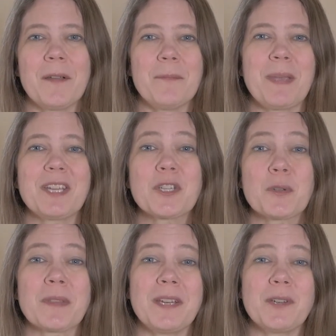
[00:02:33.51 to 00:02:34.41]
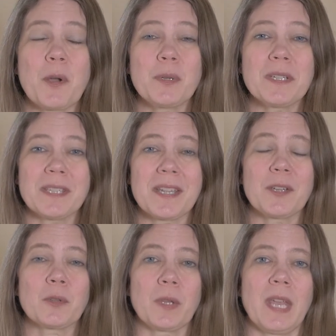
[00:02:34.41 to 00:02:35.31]
make sure they notice that
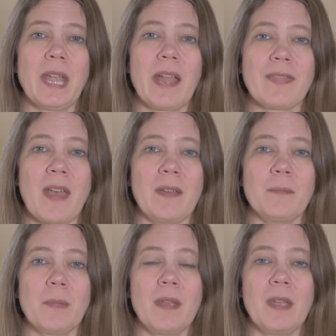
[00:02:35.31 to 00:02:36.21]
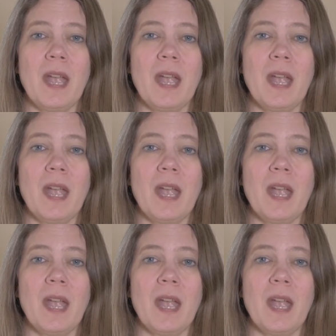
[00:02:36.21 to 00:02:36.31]
you're looking at them